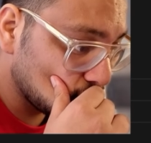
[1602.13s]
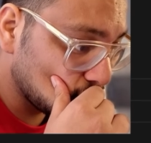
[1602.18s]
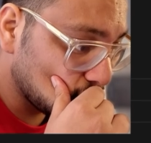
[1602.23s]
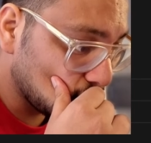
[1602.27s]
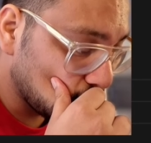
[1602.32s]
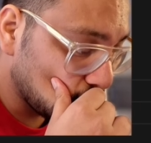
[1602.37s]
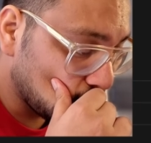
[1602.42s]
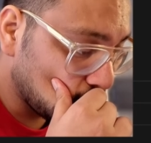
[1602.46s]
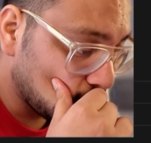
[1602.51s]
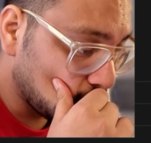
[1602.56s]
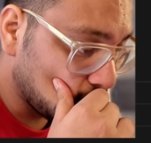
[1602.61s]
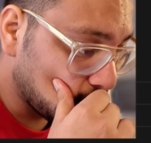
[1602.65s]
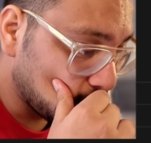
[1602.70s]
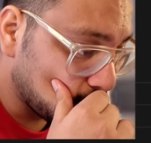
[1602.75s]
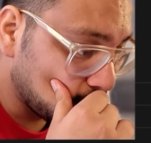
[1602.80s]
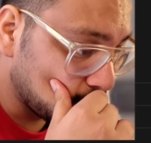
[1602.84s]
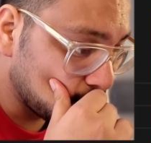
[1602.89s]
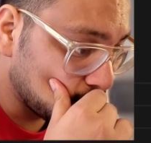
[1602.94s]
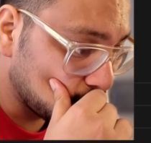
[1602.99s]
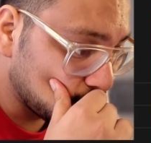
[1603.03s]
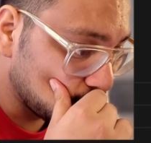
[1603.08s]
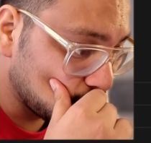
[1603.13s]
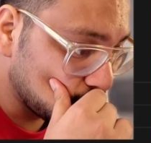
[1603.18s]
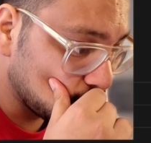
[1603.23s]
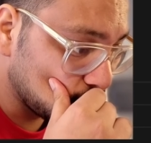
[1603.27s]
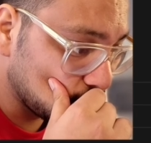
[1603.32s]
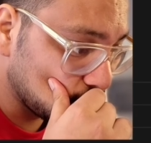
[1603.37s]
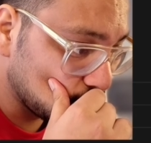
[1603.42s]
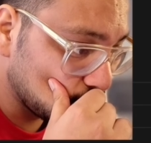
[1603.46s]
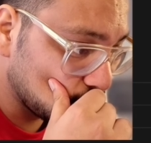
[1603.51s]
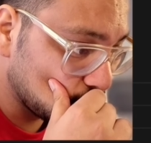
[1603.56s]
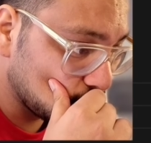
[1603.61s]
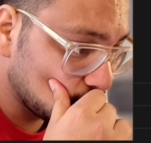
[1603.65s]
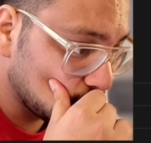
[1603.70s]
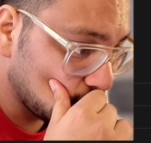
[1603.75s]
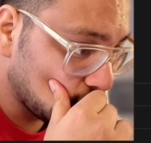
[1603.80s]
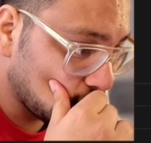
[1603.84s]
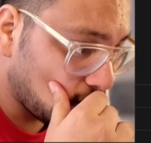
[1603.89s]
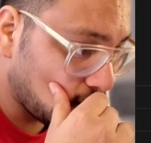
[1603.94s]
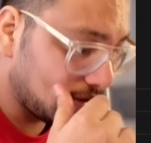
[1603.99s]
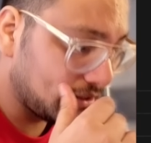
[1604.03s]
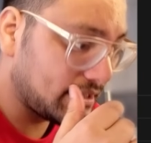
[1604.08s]
The
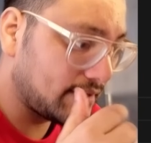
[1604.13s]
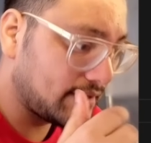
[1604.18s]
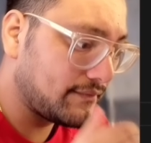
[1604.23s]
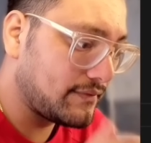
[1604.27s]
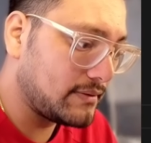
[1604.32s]
content will